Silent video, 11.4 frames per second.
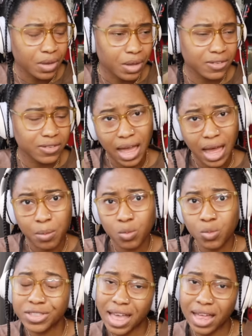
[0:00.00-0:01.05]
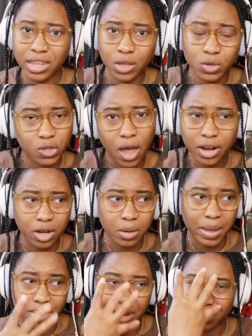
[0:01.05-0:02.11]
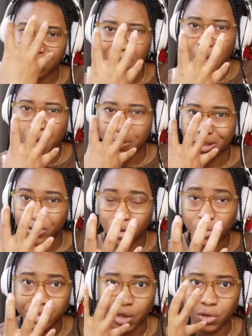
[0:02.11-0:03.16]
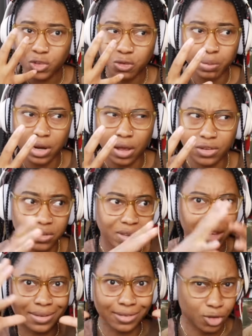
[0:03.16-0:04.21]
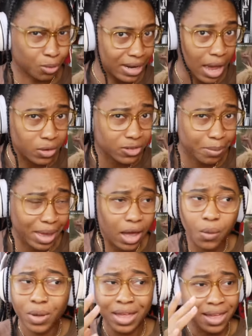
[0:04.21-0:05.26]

stop, what the hell are you talking about? Like the camera being so close, but also like zoomed out somehow.